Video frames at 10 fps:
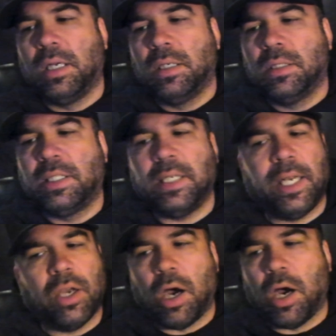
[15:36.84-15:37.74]
City
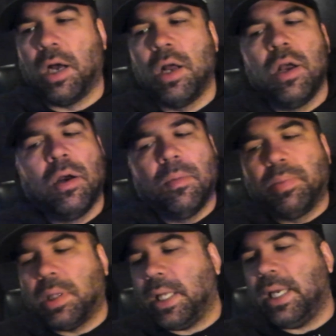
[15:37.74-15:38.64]
Hall.
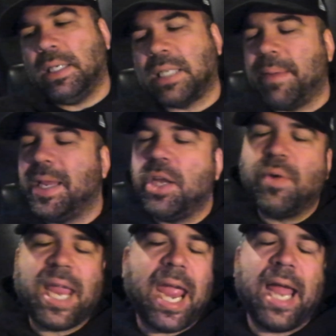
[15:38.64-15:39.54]
Please, I mean, you
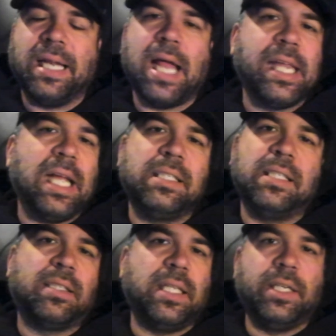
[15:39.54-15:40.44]
can. I guess
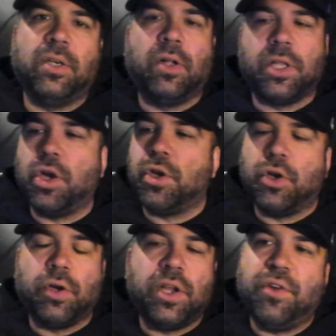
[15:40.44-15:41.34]
it's legal. You're
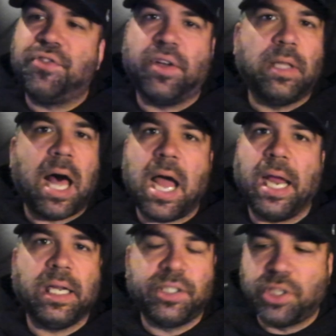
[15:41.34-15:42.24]
used to
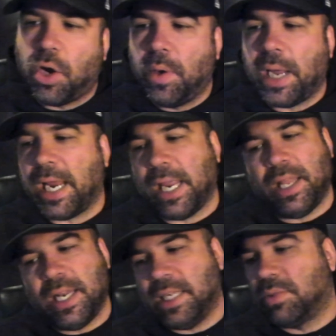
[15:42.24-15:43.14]
lying, so it
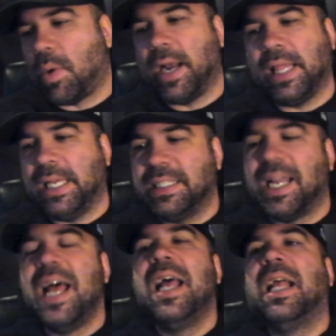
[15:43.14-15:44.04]
is what it is.
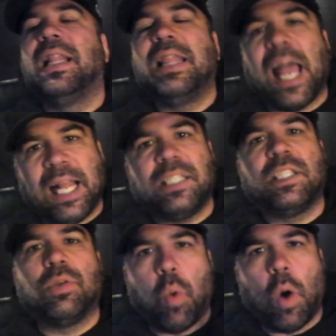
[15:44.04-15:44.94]
That's
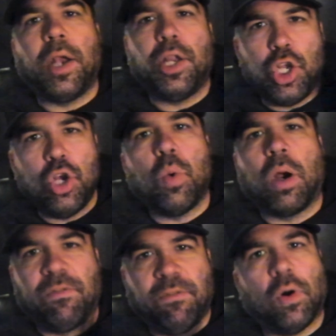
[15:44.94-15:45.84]
what you are
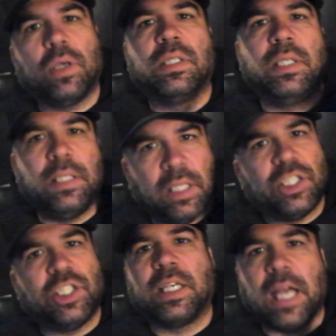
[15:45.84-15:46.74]
forcing the
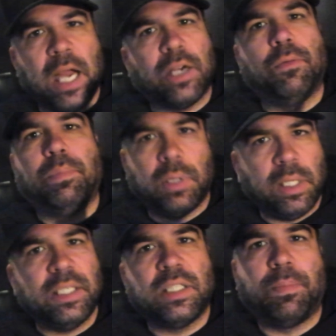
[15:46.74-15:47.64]
Chicago
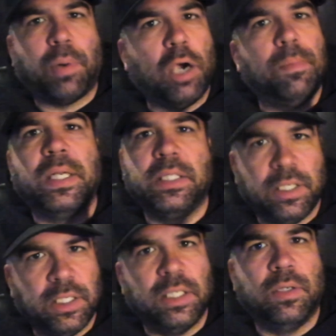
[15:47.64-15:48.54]
Police Department to
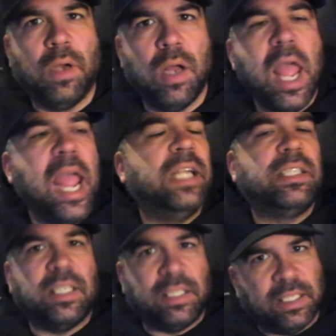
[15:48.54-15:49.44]
do, is
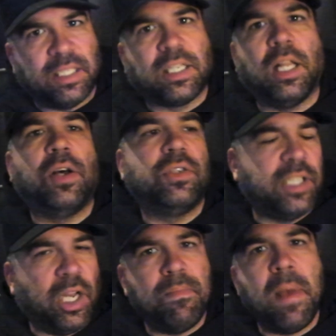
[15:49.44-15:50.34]
to disclose
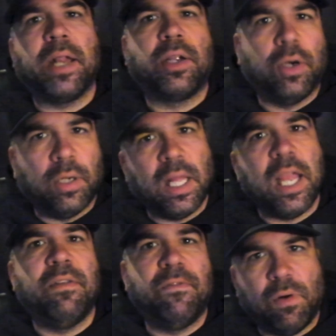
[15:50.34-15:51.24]
their medical
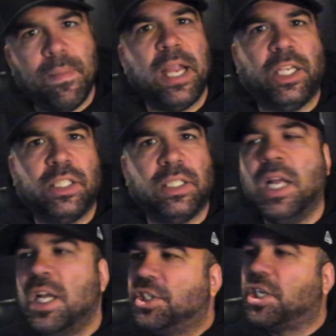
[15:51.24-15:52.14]
information.
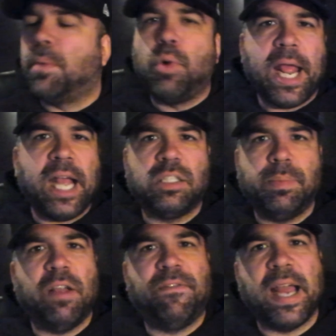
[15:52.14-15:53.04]
Someone asked me
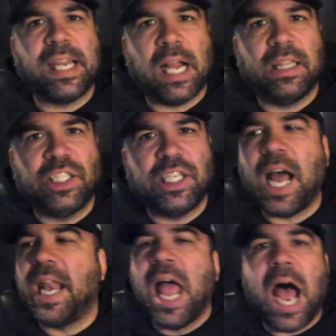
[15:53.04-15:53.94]
if I got the
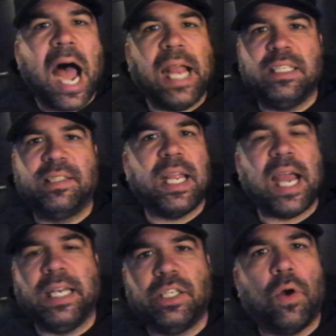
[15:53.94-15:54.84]
shot. I say I
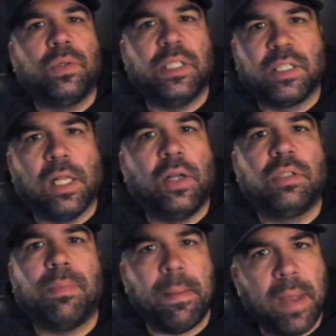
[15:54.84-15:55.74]
don't disclose
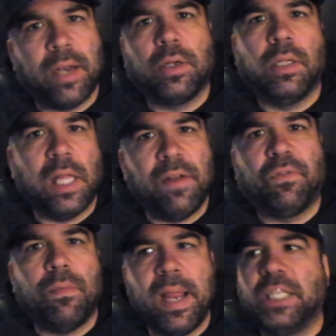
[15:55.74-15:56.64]
my medical
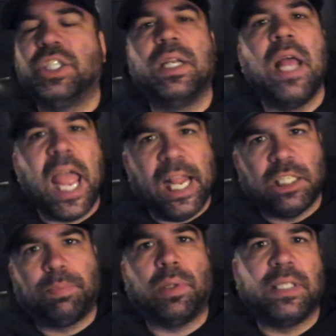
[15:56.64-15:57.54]
information. It's
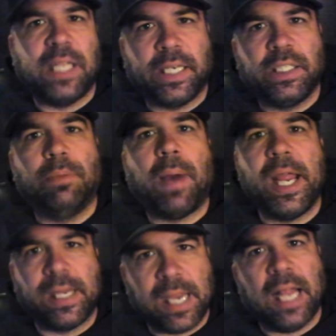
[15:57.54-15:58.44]
protected by a
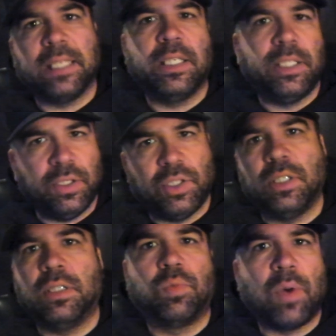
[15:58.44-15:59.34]

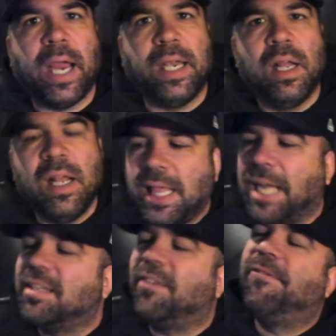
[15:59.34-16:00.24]
constitutional right. That's
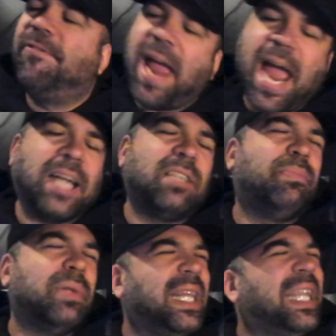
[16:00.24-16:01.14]
a fact.
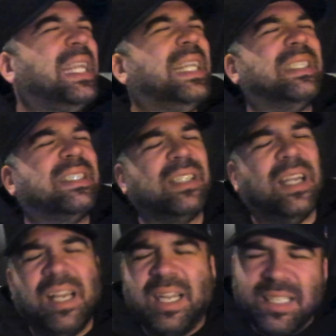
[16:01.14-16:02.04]
Please,
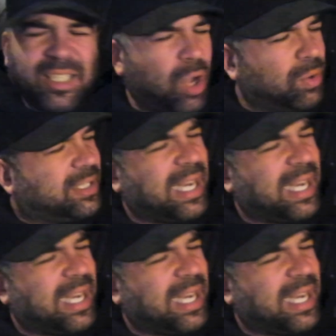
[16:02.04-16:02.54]
don't say